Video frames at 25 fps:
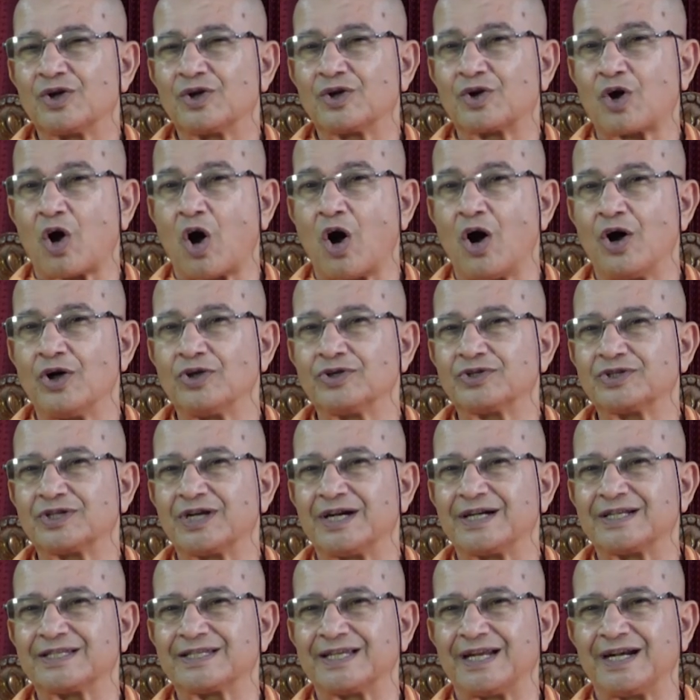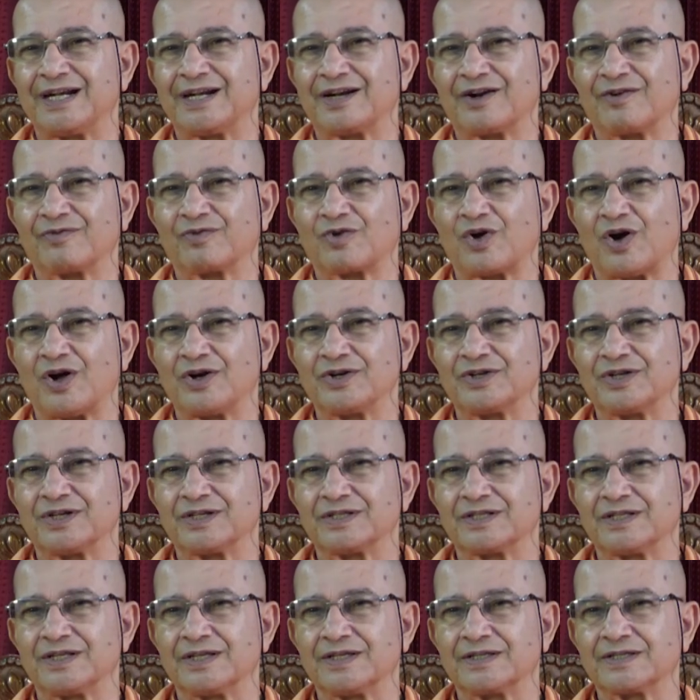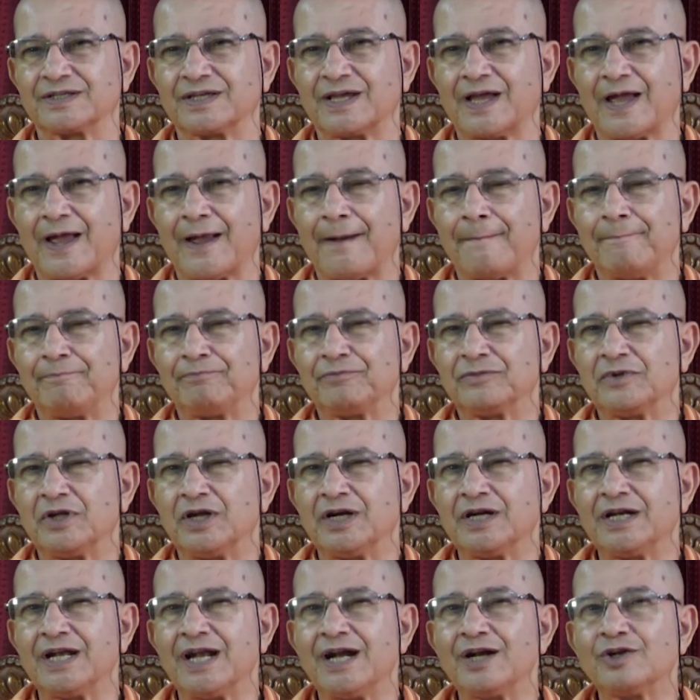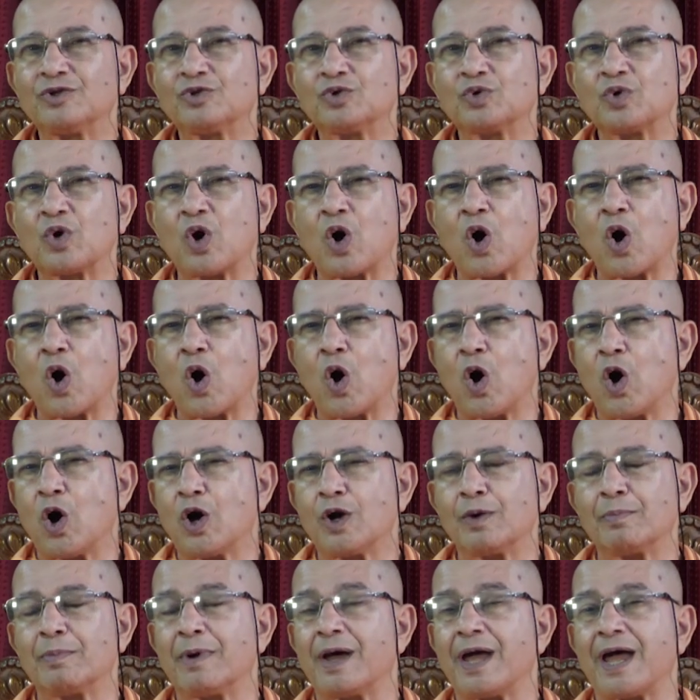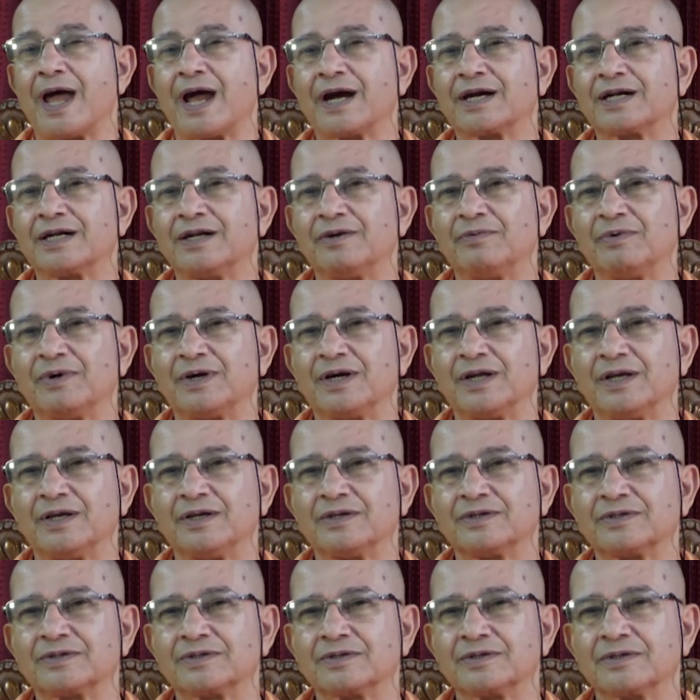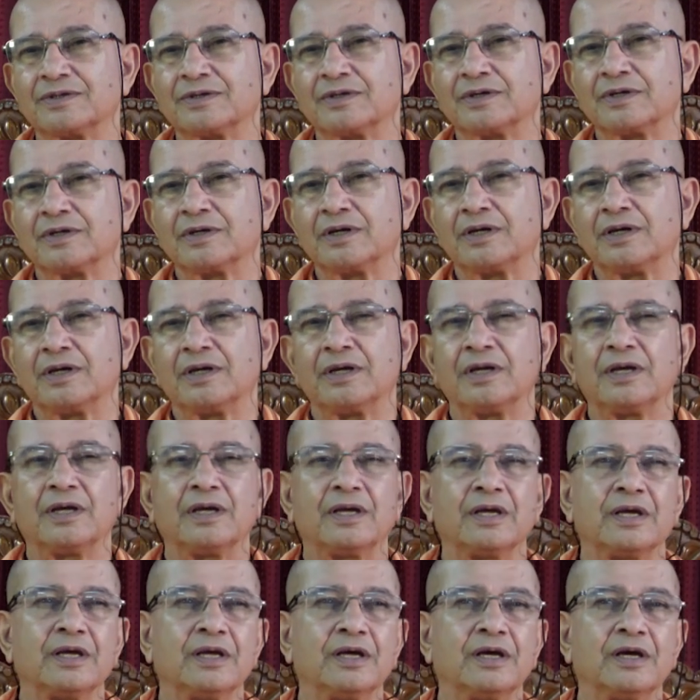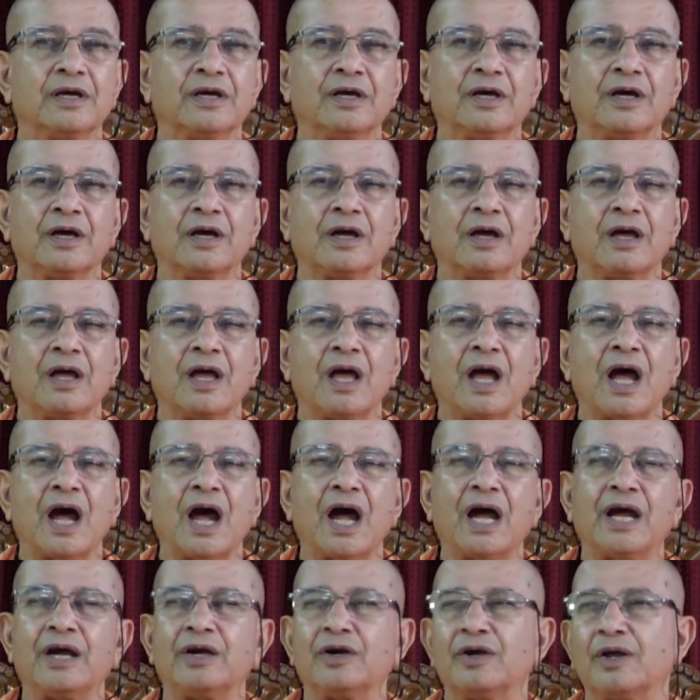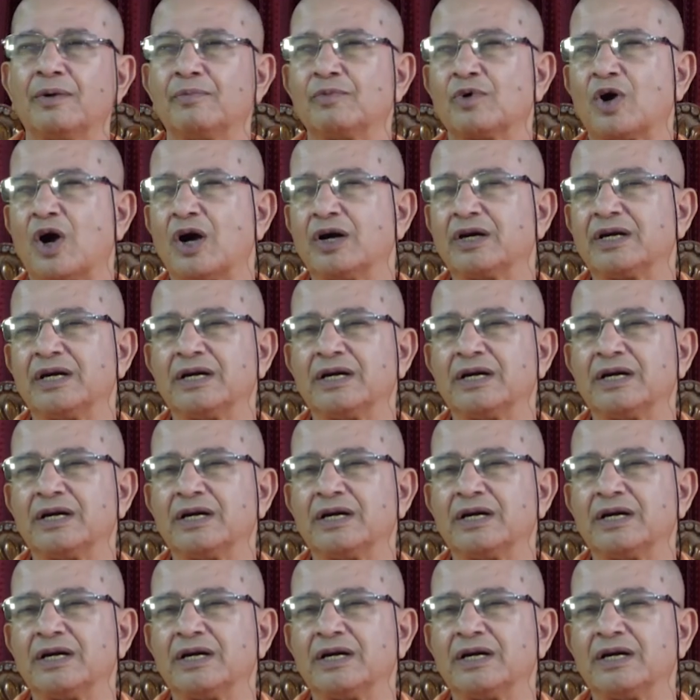constant center of consciousness. In and through all my activities, I am not